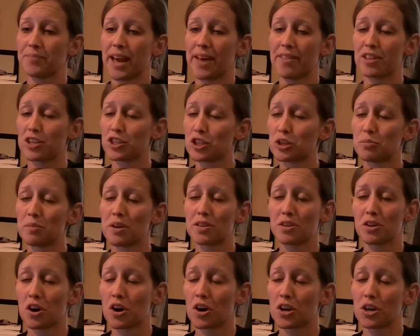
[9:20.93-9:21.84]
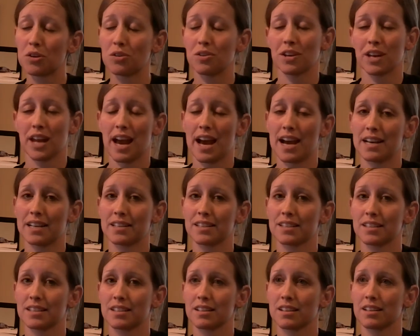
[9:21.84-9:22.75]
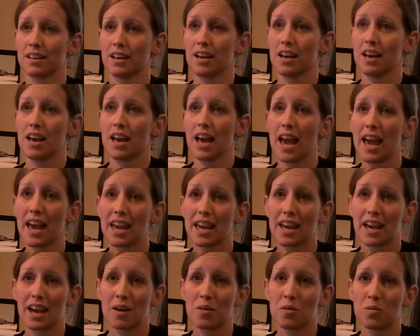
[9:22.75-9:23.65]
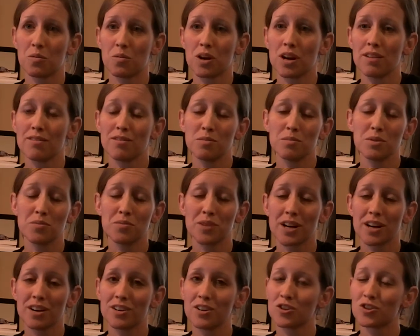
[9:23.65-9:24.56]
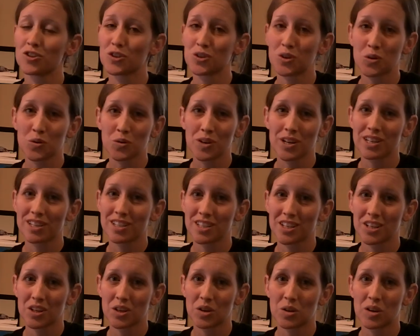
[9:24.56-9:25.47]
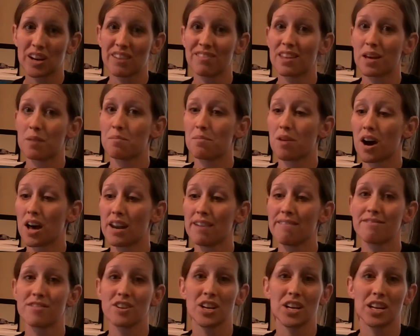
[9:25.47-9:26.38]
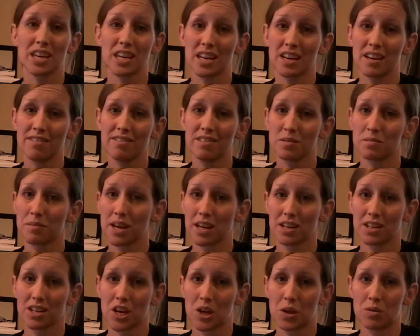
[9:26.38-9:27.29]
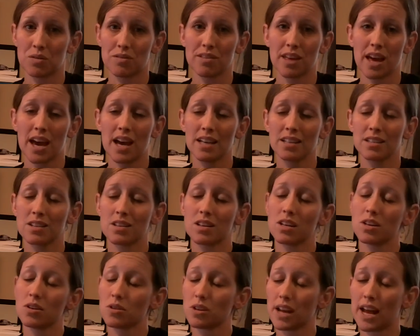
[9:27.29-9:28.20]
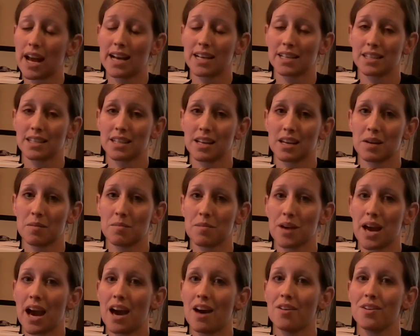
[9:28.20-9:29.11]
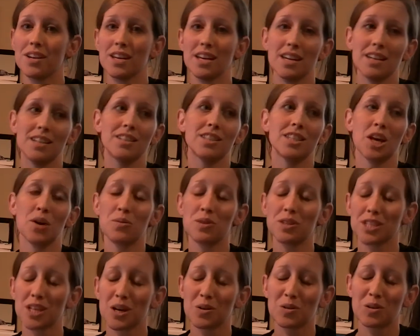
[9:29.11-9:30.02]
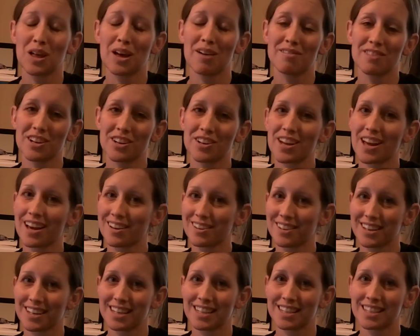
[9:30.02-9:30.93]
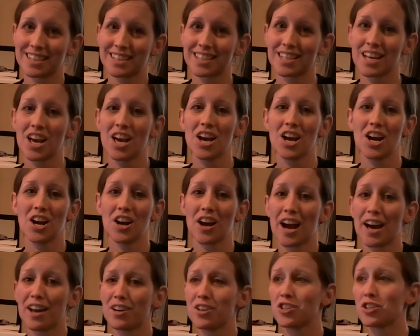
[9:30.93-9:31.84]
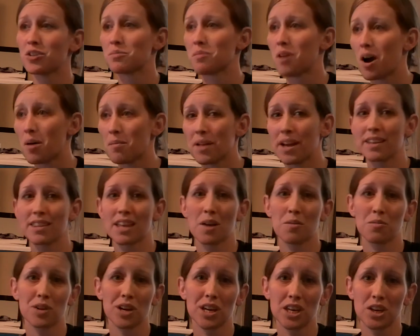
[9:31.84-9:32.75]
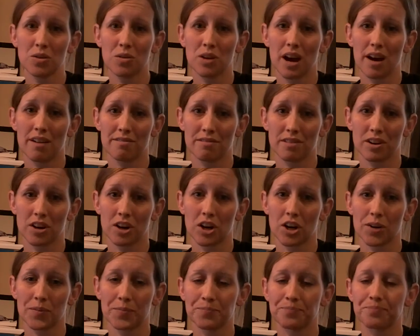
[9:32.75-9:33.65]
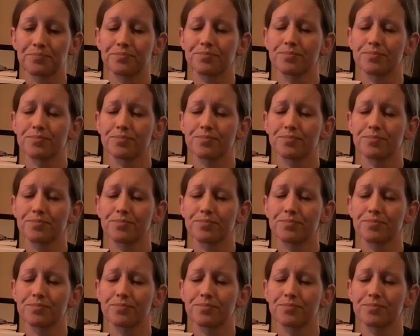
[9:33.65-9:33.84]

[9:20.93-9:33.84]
at the 2-month call, you could ask, hey, what have you been wearing your jewelry to? If they bought it for a gift, make note of that so that you can ask them, how did so-and-so love their necklace? Or how did your mom like that ring you got for her?